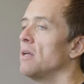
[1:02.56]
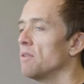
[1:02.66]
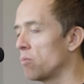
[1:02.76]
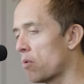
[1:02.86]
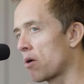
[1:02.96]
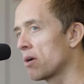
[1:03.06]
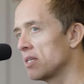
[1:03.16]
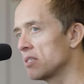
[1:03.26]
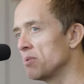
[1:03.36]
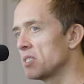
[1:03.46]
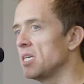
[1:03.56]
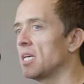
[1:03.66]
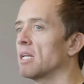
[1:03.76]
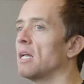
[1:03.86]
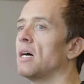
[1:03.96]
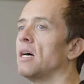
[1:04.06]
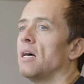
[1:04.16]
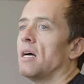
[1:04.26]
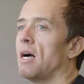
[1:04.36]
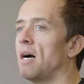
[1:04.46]
the Warriors in particular,
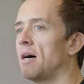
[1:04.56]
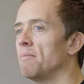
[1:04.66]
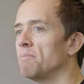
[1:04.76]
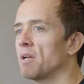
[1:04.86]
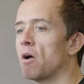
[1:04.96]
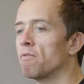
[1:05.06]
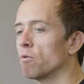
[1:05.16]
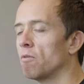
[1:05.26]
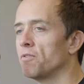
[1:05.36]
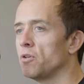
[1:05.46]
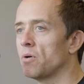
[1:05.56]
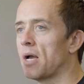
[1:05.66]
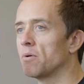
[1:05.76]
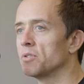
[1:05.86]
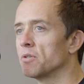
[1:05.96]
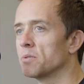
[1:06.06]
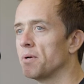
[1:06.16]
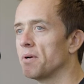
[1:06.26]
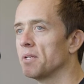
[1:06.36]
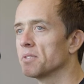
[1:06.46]
but overall for you, how was your
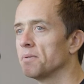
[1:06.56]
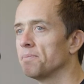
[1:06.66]
experience?